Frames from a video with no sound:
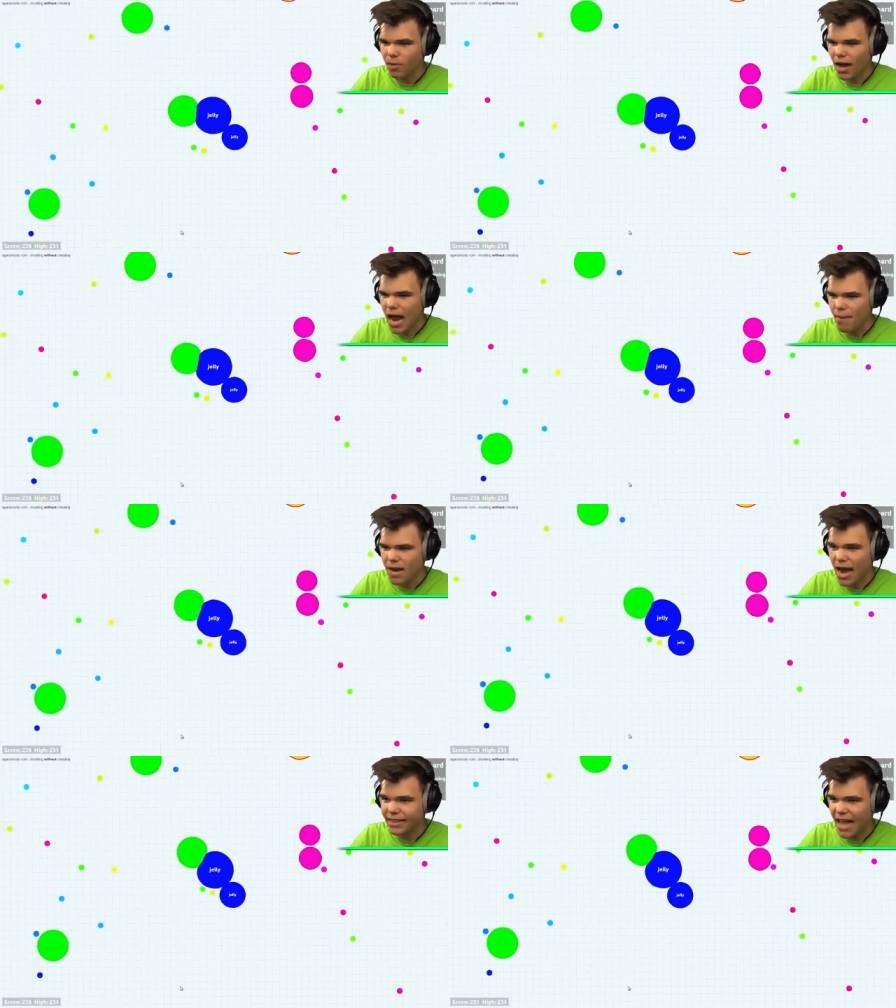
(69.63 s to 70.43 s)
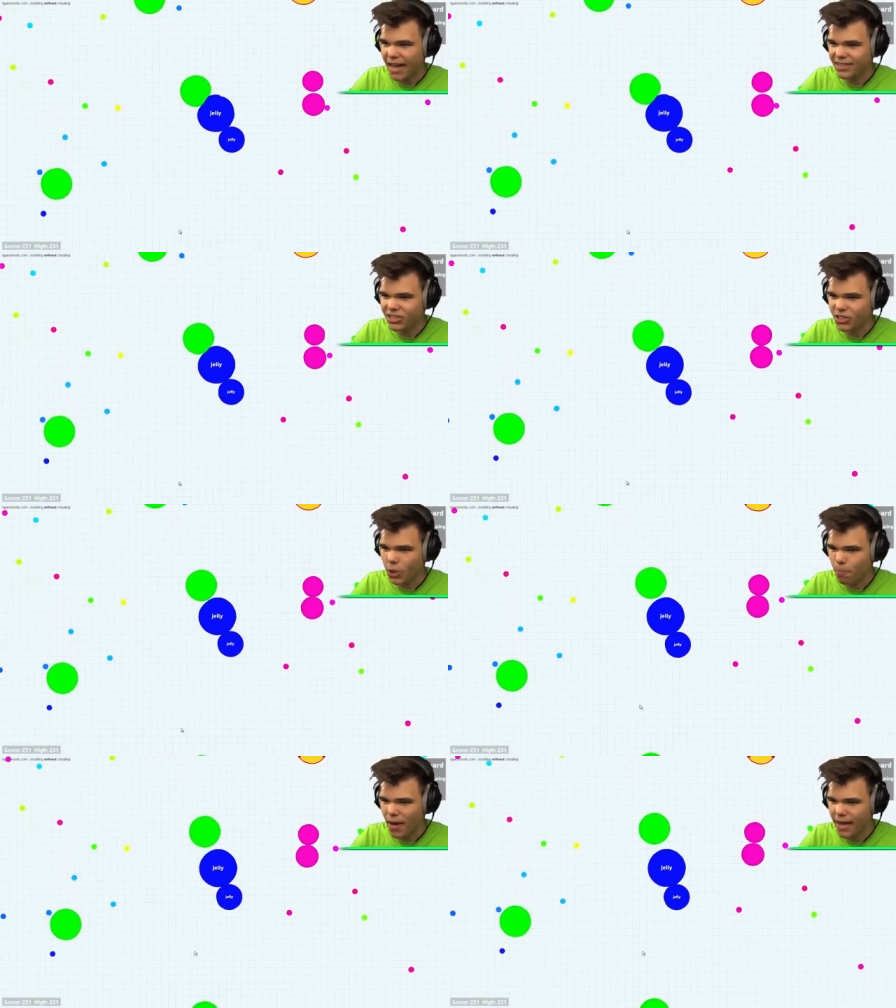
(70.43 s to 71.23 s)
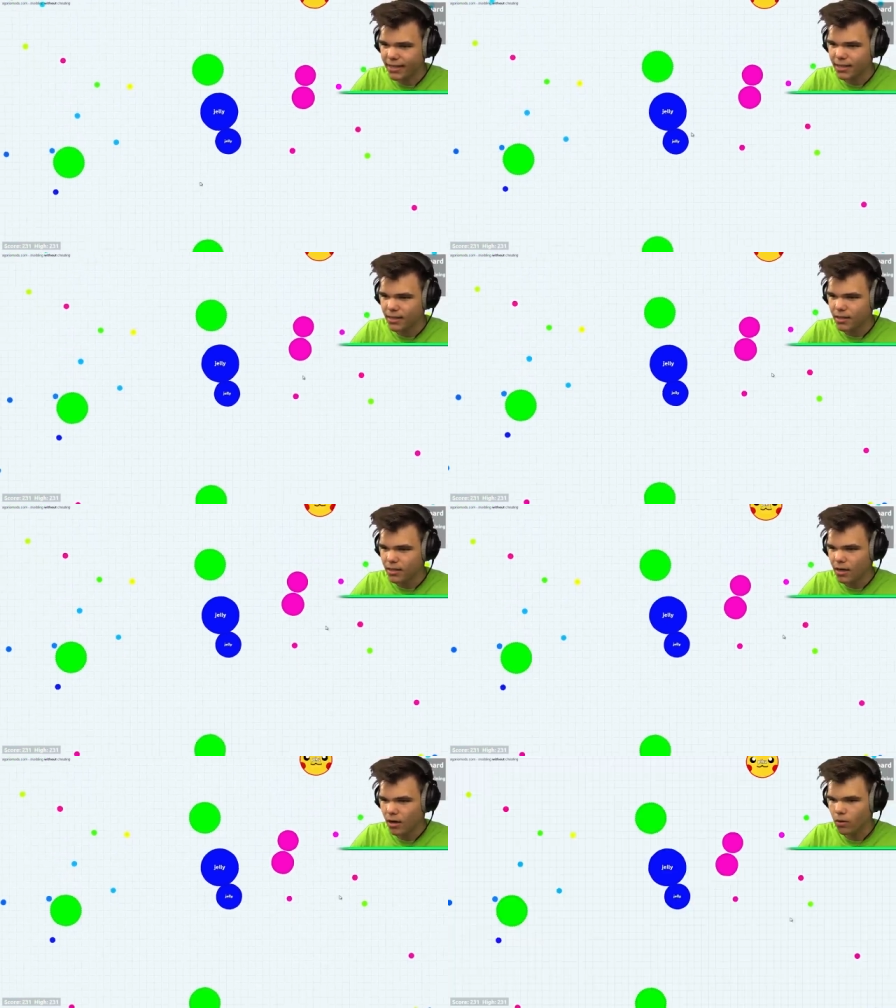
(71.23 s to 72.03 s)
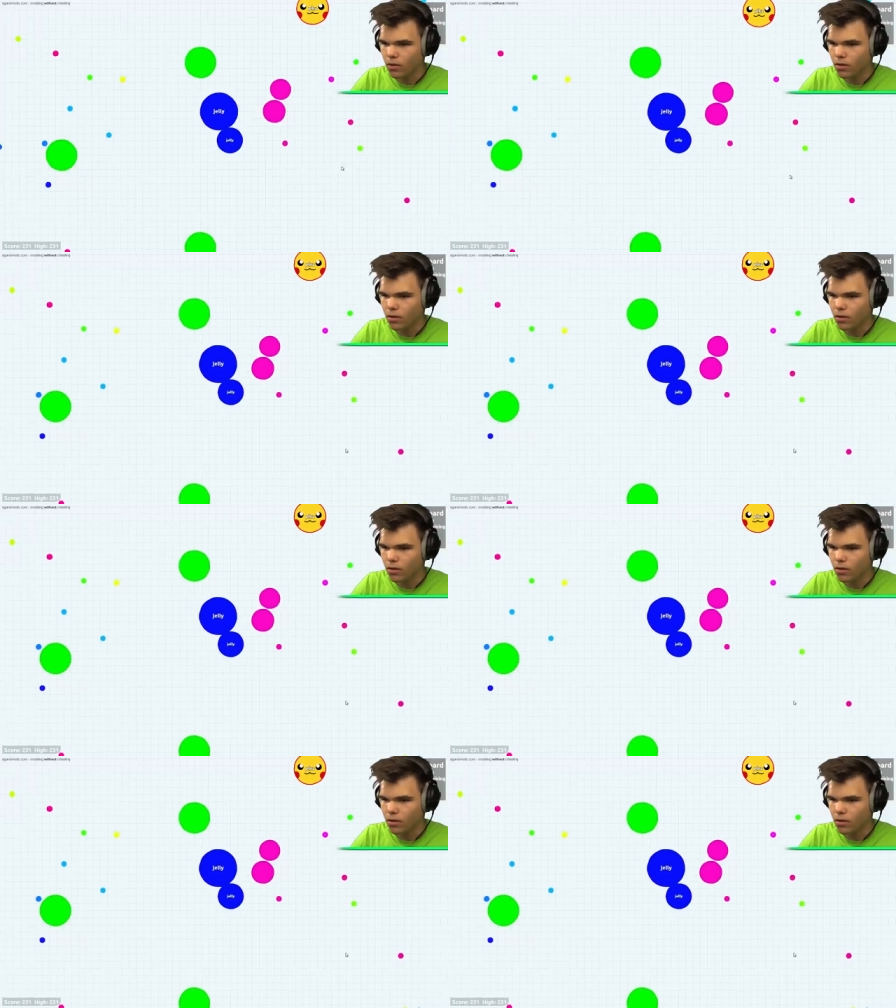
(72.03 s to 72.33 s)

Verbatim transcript: But I'm not that stupid! Uh-oh.